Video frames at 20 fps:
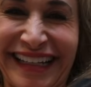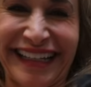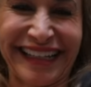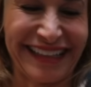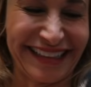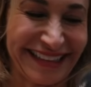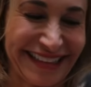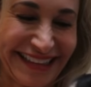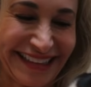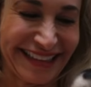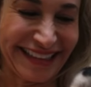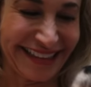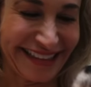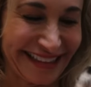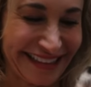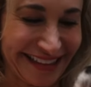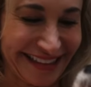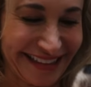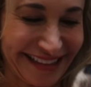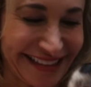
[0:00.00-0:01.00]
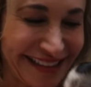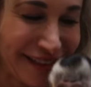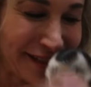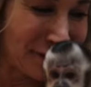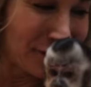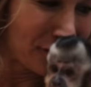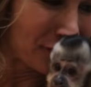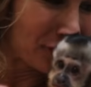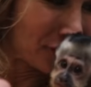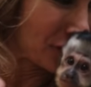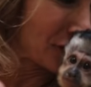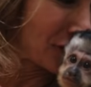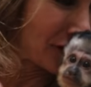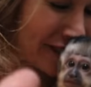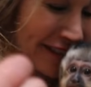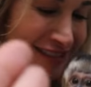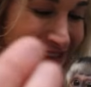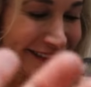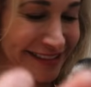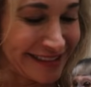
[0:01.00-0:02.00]
you're a traitor. Why would
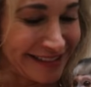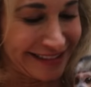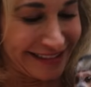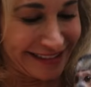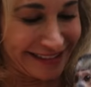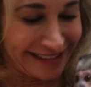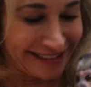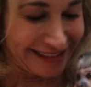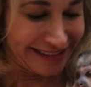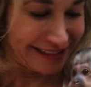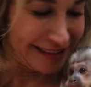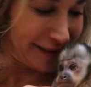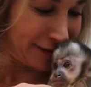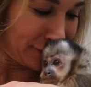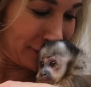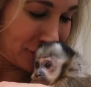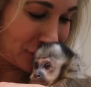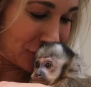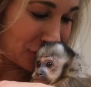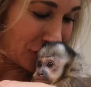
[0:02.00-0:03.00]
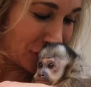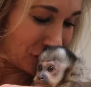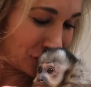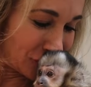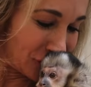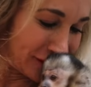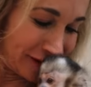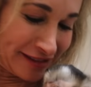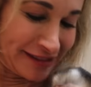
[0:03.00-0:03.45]
you left me? You